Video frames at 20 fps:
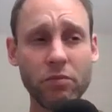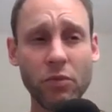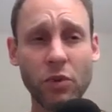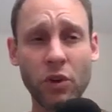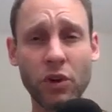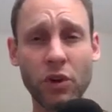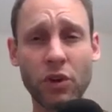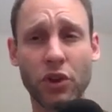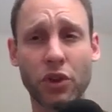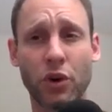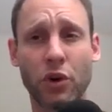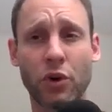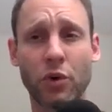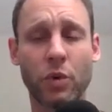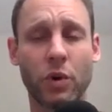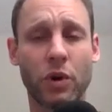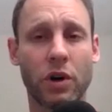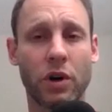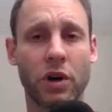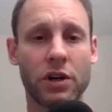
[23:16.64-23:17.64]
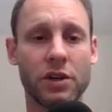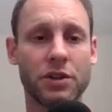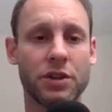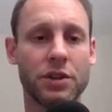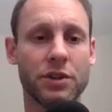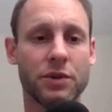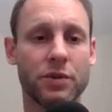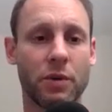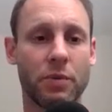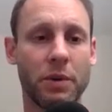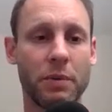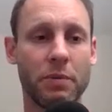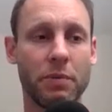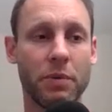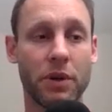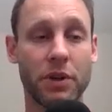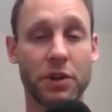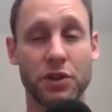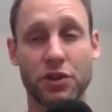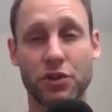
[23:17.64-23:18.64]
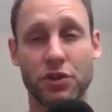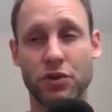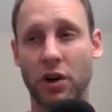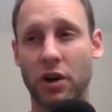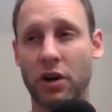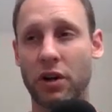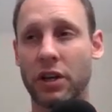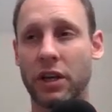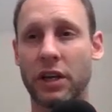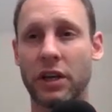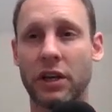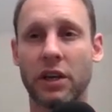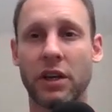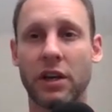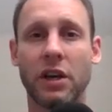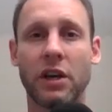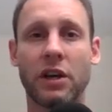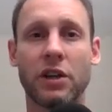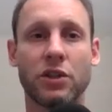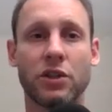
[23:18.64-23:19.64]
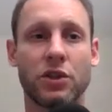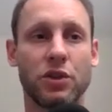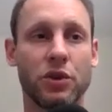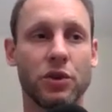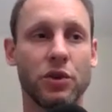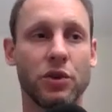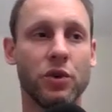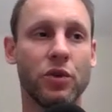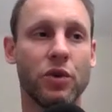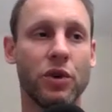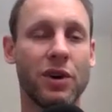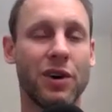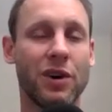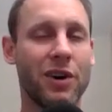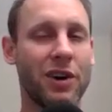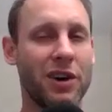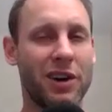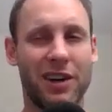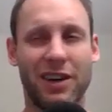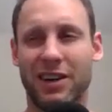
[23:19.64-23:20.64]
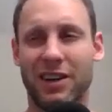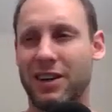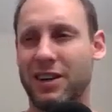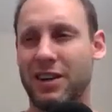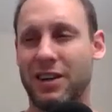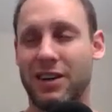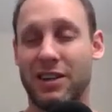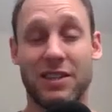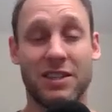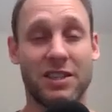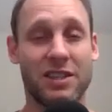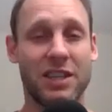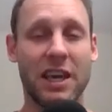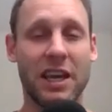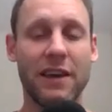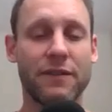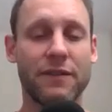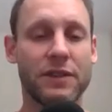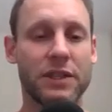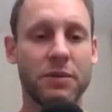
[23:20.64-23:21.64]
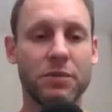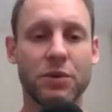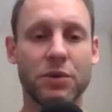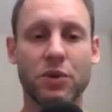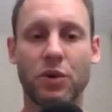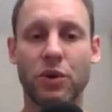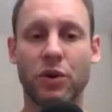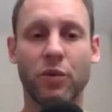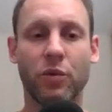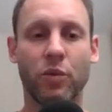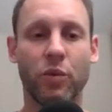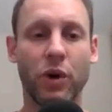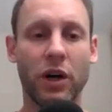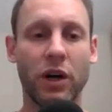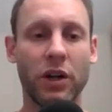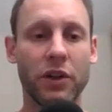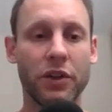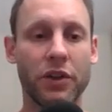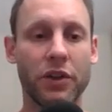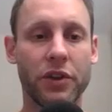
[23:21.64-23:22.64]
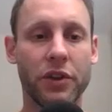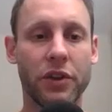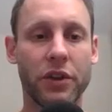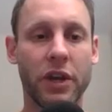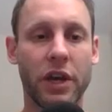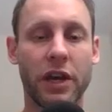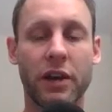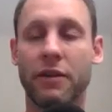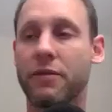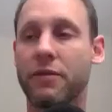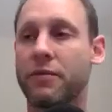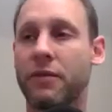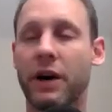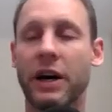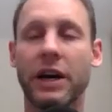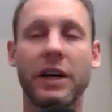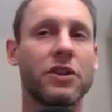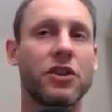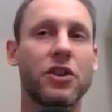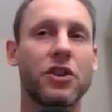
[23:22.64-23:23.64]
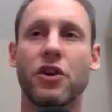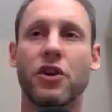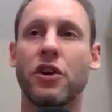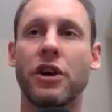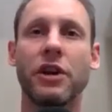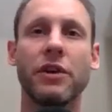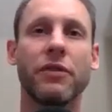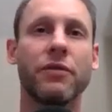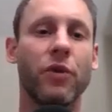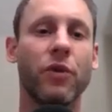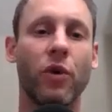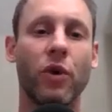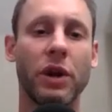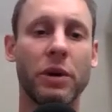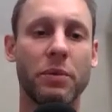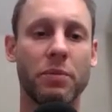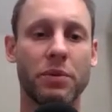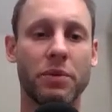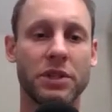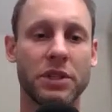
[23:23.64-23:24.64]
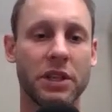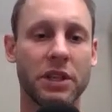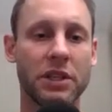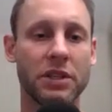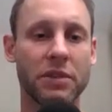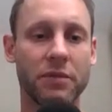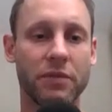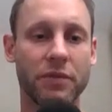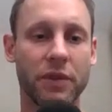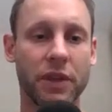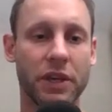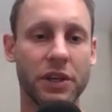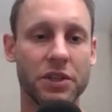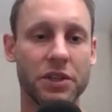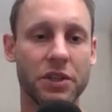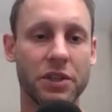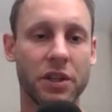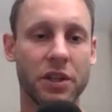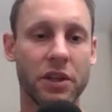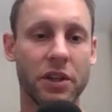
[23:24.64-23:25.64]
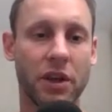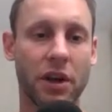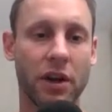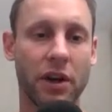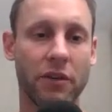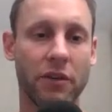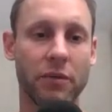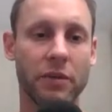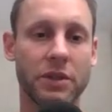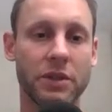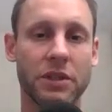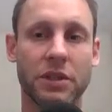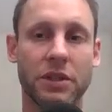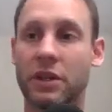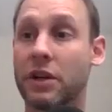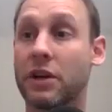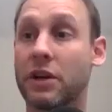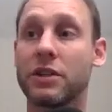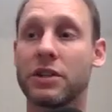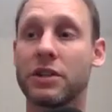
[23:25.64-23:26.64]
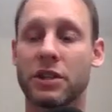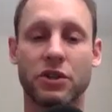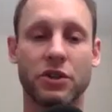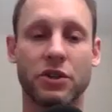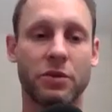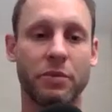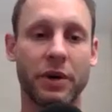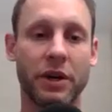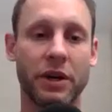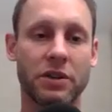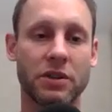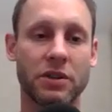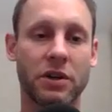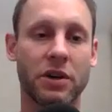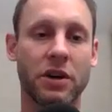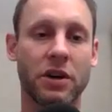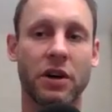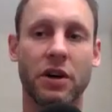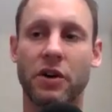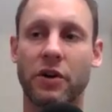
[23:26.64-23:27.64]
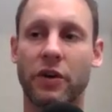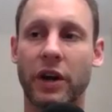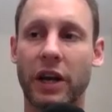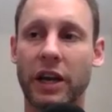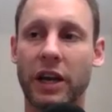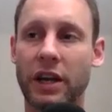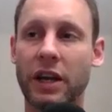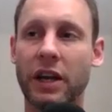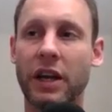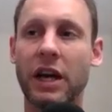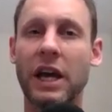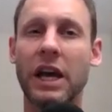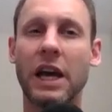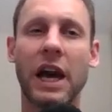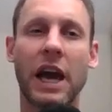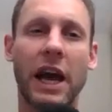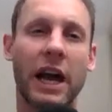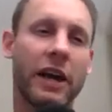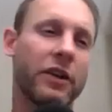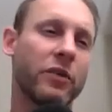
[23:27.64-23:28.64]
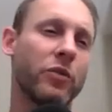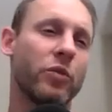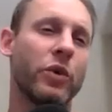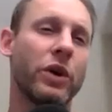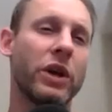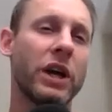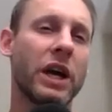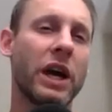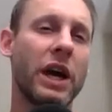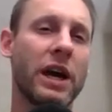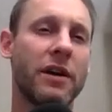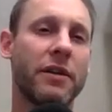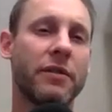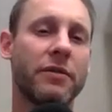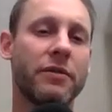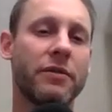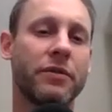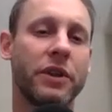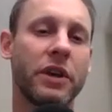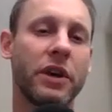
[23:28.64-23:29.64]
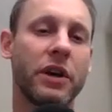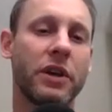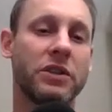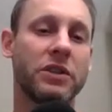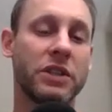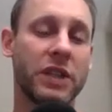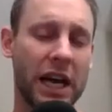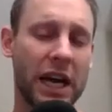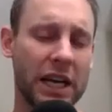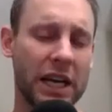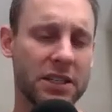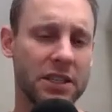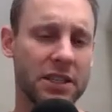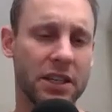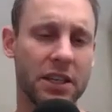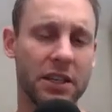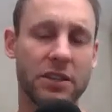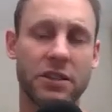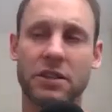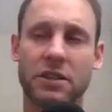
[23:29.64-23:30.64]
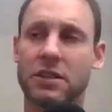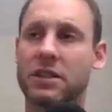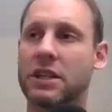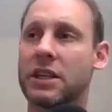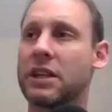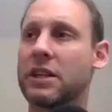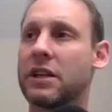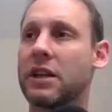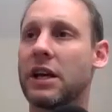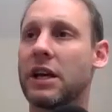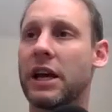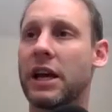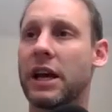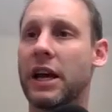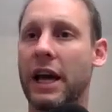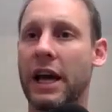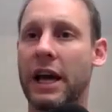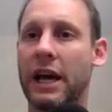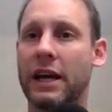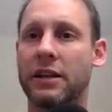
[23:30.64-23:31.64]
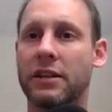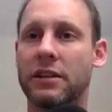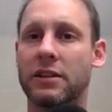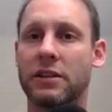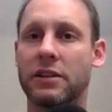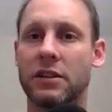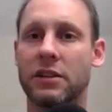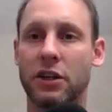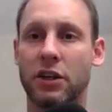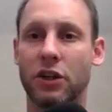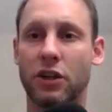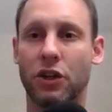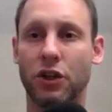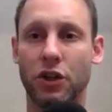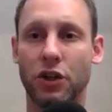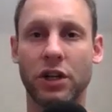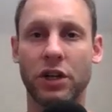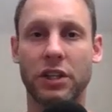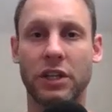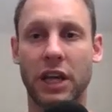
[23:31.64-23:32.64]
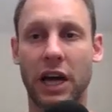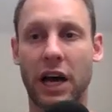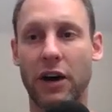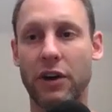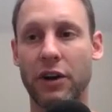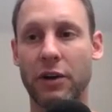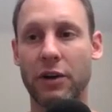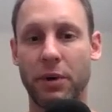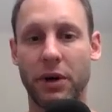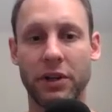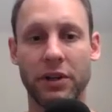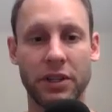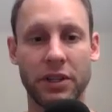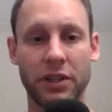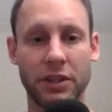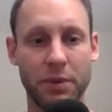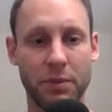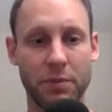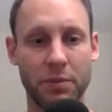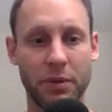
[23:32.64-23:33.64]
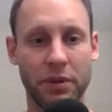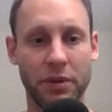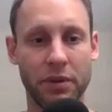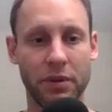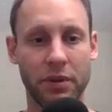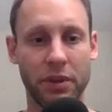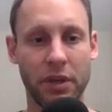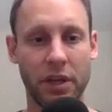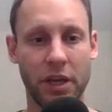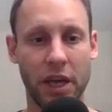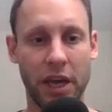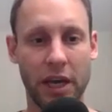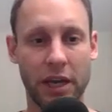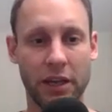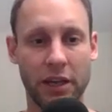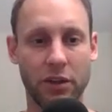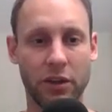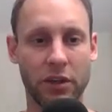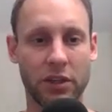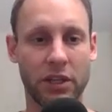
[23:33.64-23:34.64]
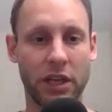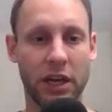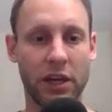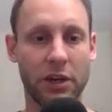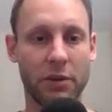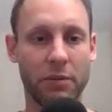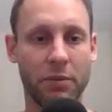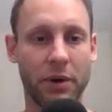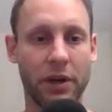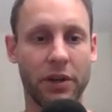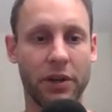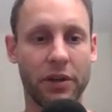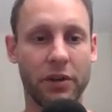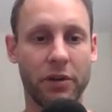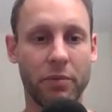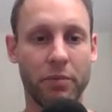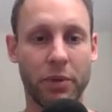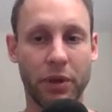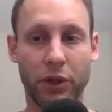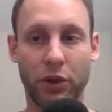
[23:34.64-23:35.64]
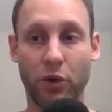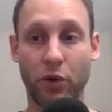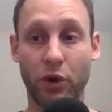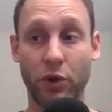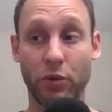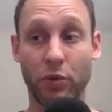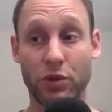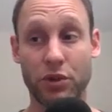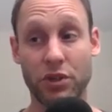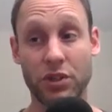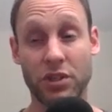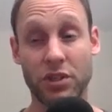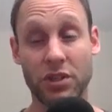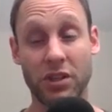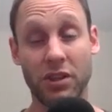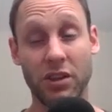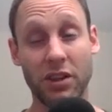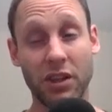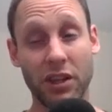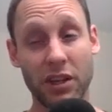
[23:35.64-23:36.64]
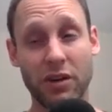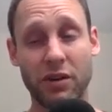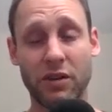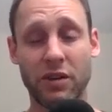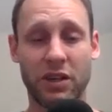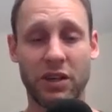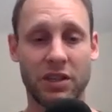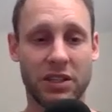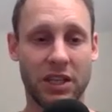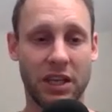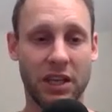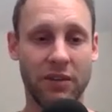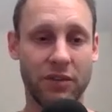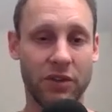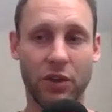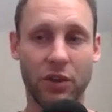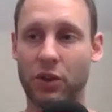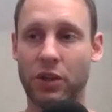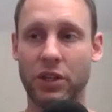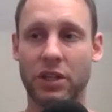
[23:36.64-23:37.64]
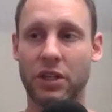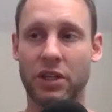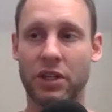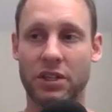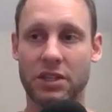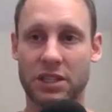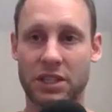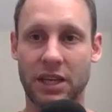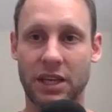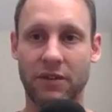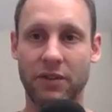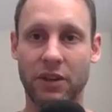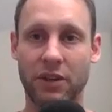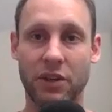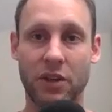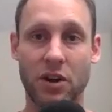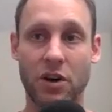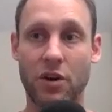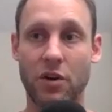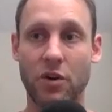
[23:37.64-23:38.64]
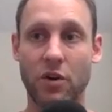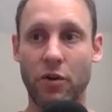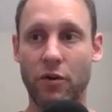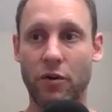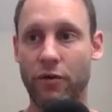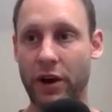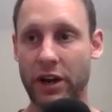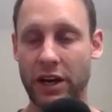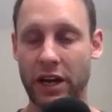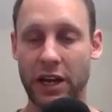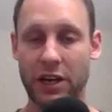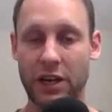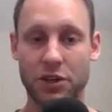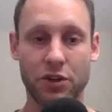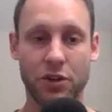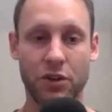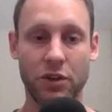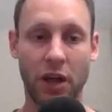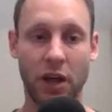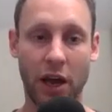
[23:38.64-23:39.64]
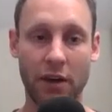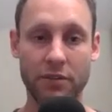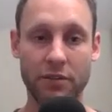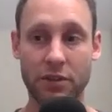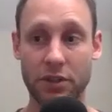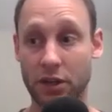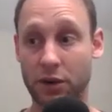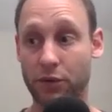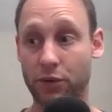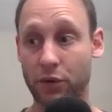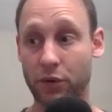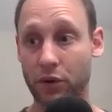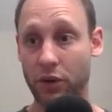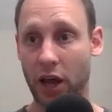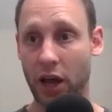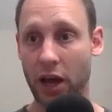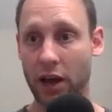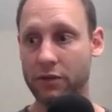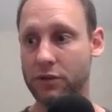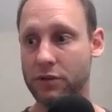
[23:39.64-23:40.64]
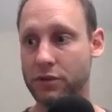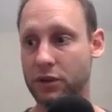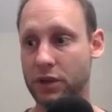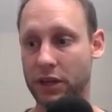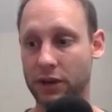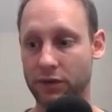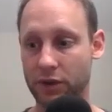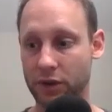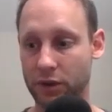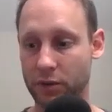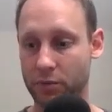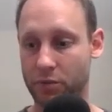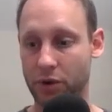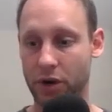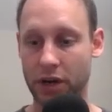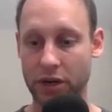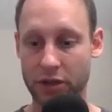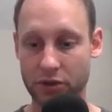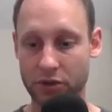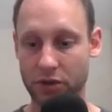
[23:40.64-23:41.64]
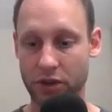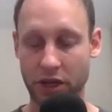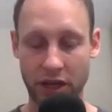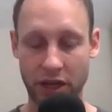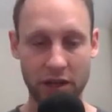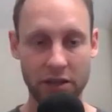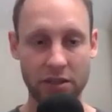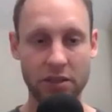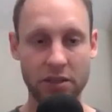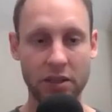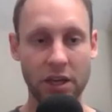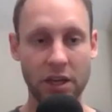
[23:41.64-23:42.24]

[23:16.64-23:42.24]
and third world countries where people are struggling to save some sort of wealth and fight 30-40% inflation that the governments and their central banks are creating. And we have the audacity to sit and look down upon these people and look down upon Bitcoin, which is literally the only thing that's saving their financial lives and therefore lives, giving them bread to eat.